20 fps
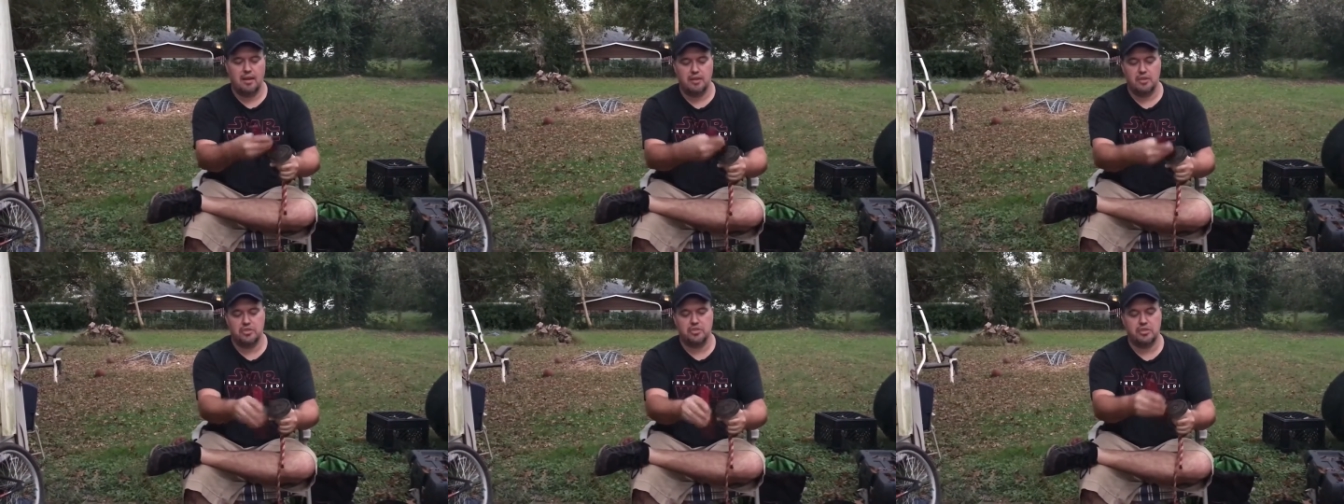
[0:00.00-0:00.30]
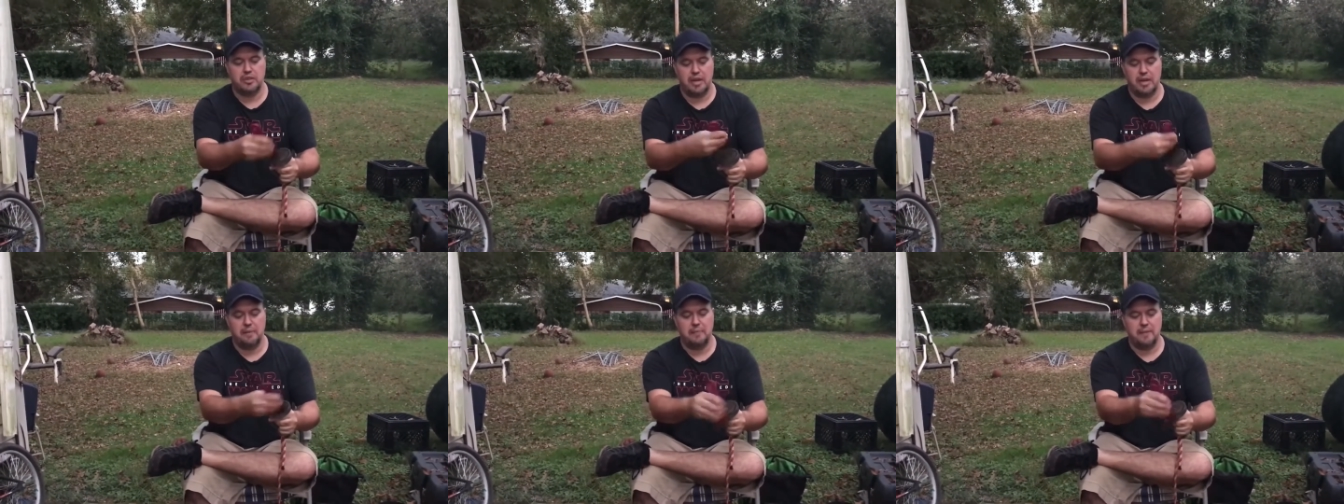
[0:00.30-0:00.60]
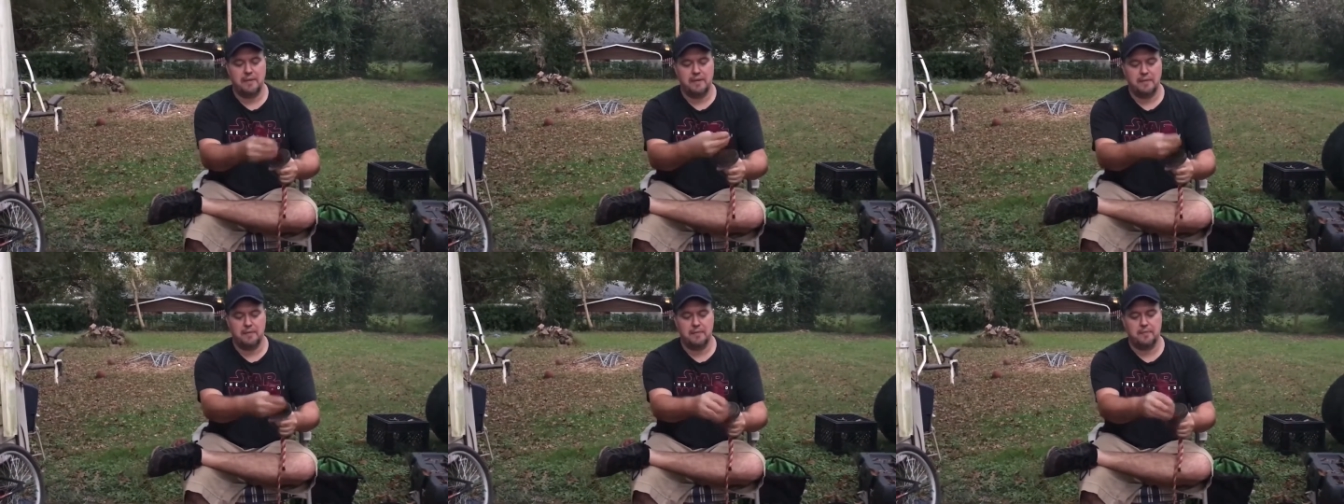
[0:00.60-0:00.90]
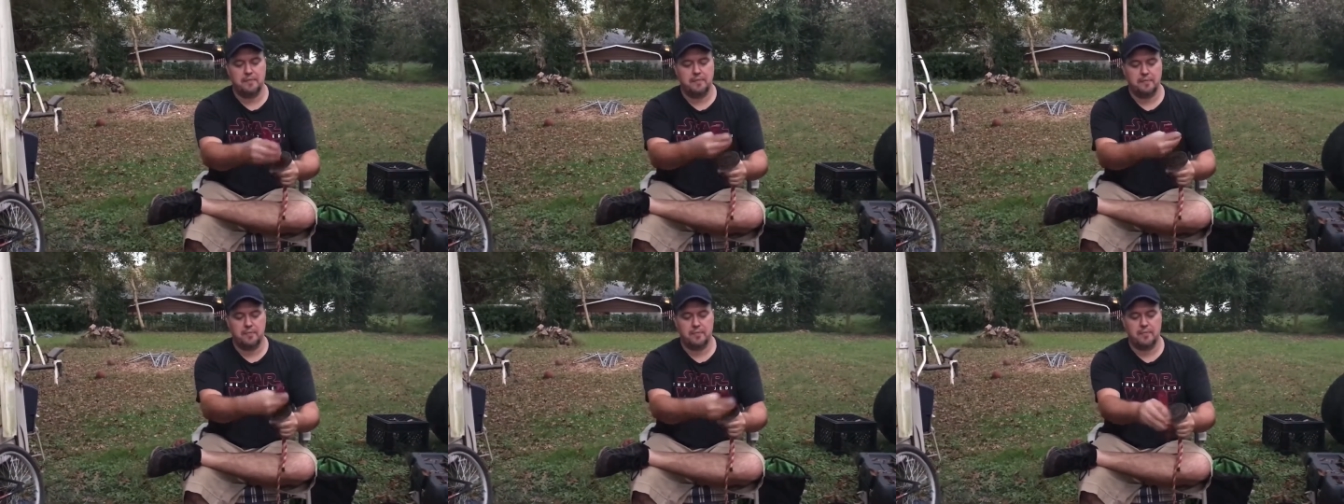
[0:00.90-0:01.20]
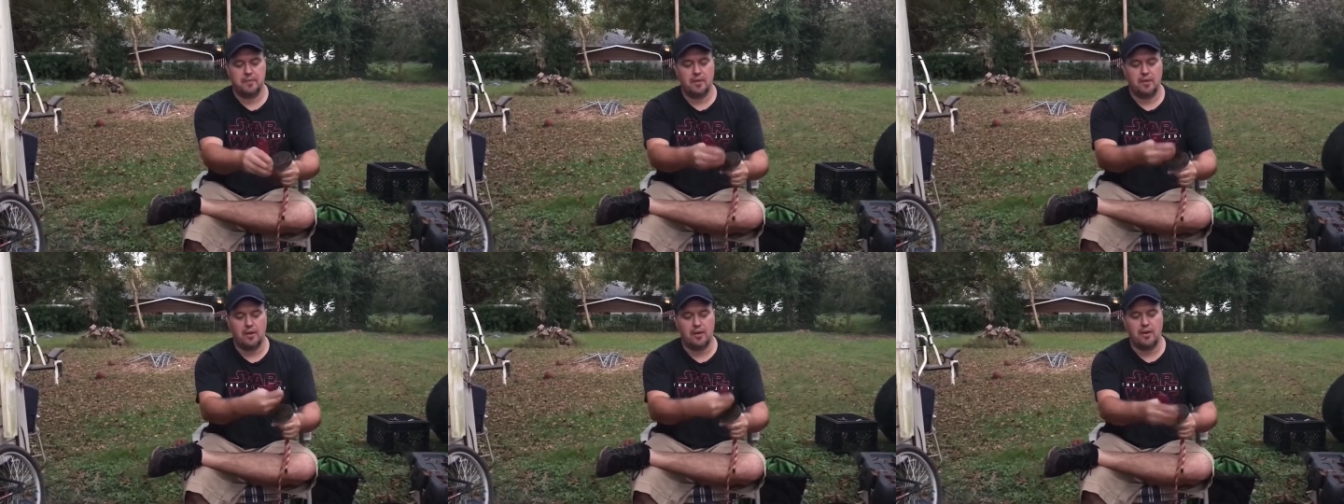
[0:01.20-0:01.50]
scrape it
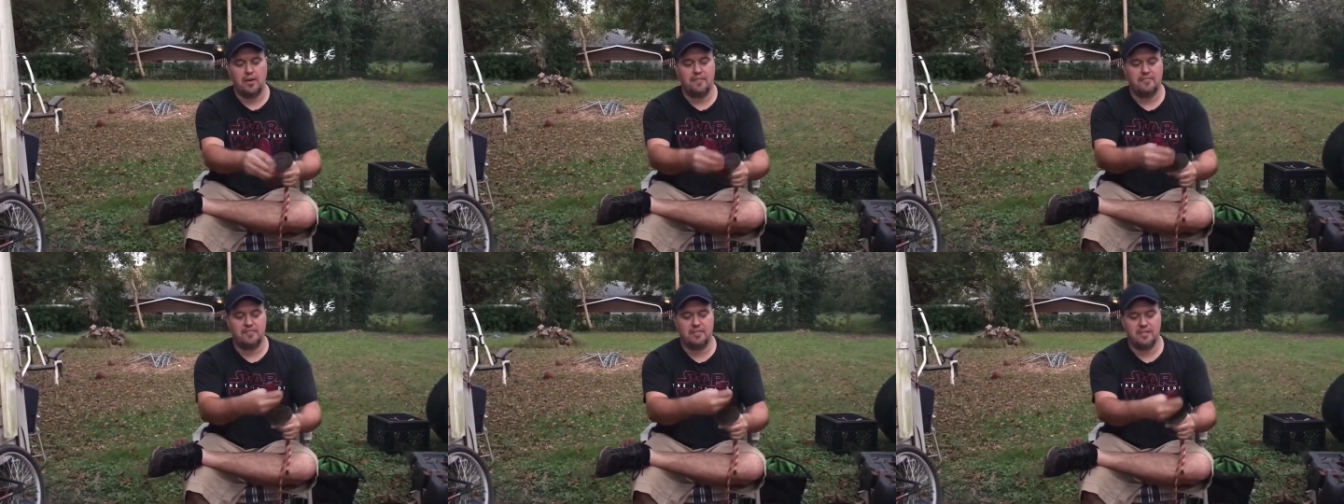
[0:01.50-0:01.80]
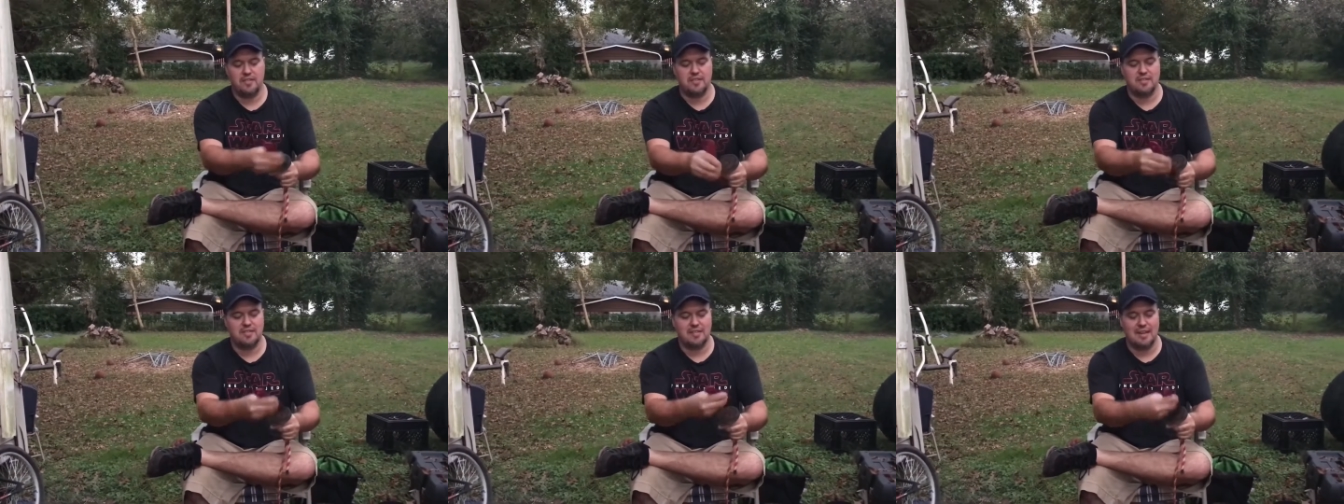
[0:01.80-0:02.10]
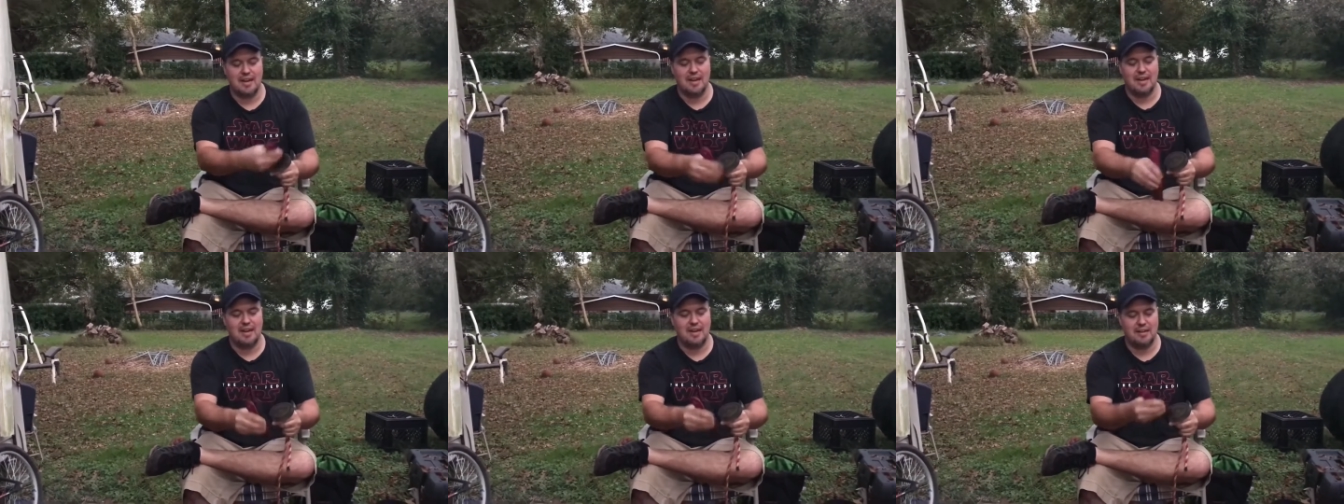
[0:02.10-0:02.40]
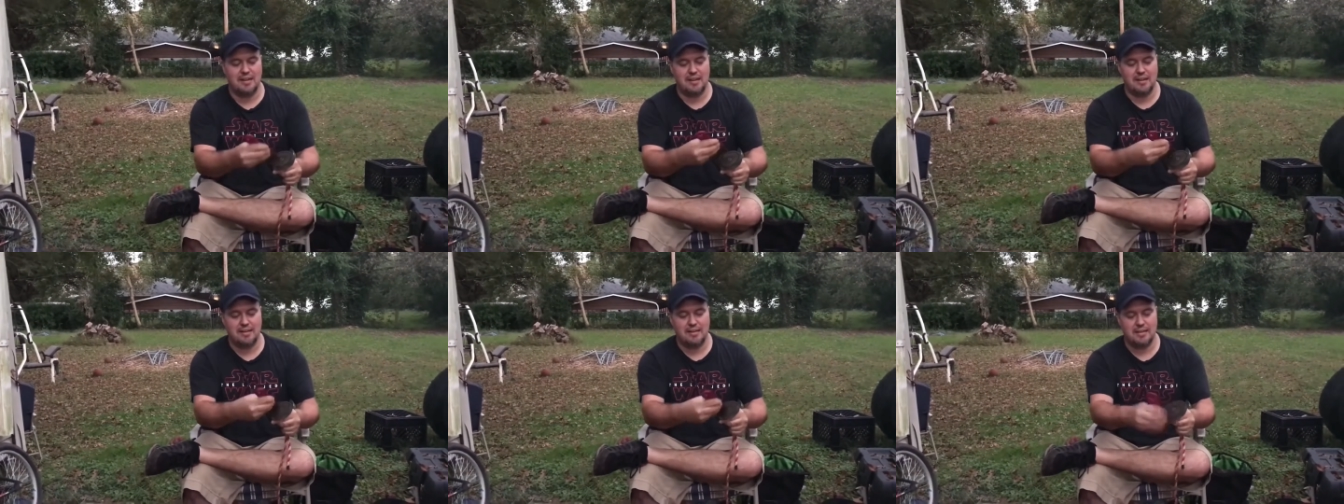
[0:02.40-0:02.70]
off to the side.